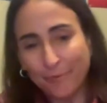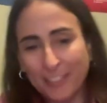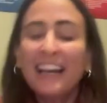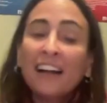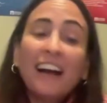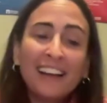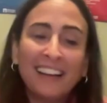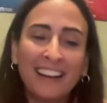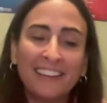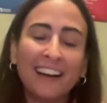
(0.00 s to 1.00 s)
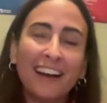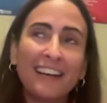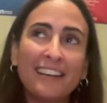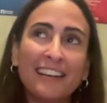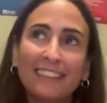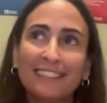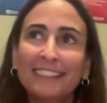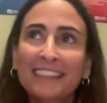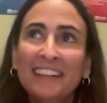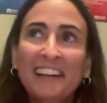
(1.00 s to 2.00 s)
But yeah, I
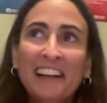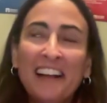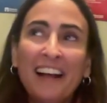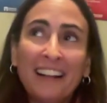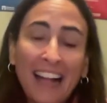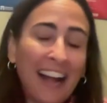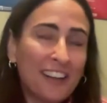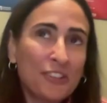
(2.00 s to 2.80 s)
actually